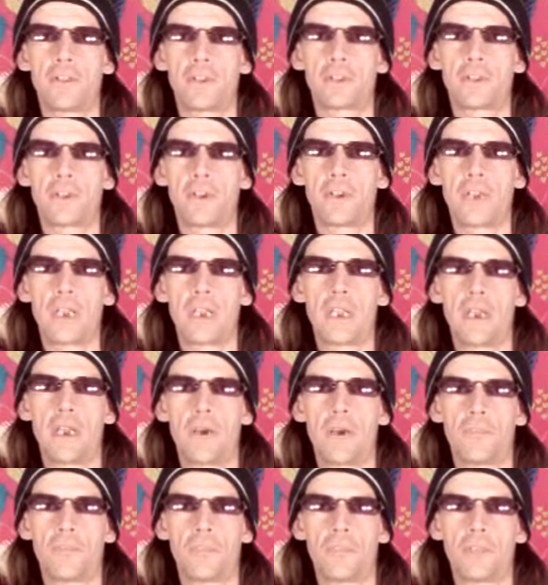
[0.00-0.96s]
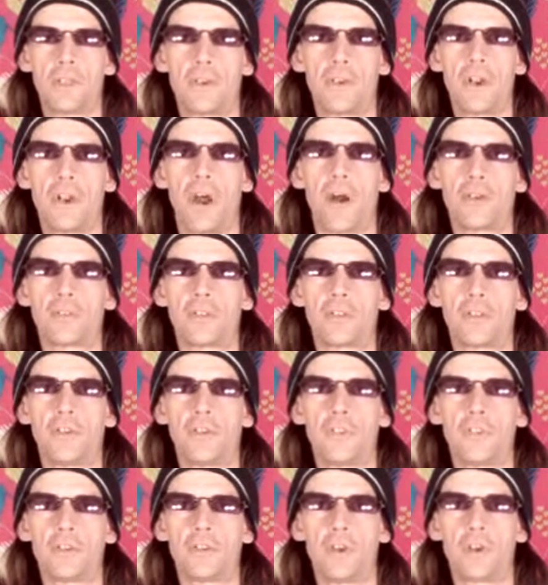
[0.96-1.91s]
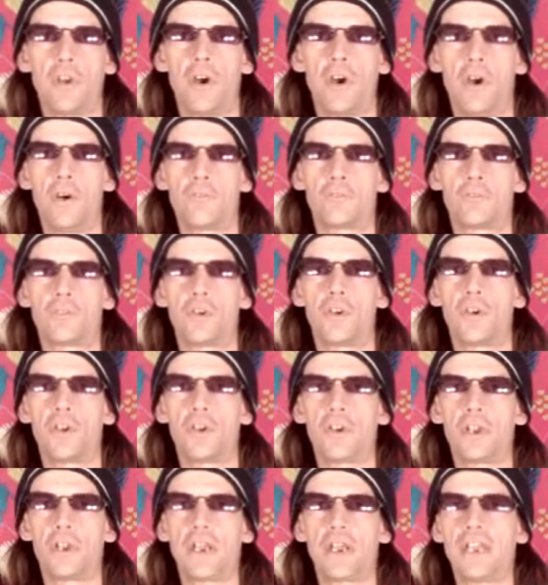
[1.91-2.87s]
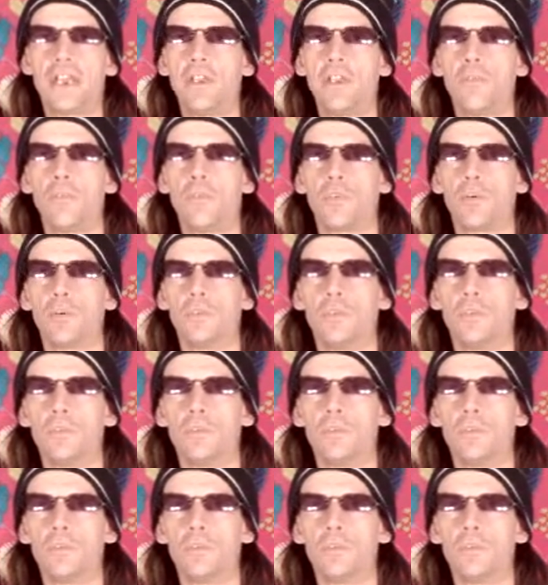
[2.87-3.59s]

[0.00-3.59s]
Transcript: tree of the knowledge of good and evil.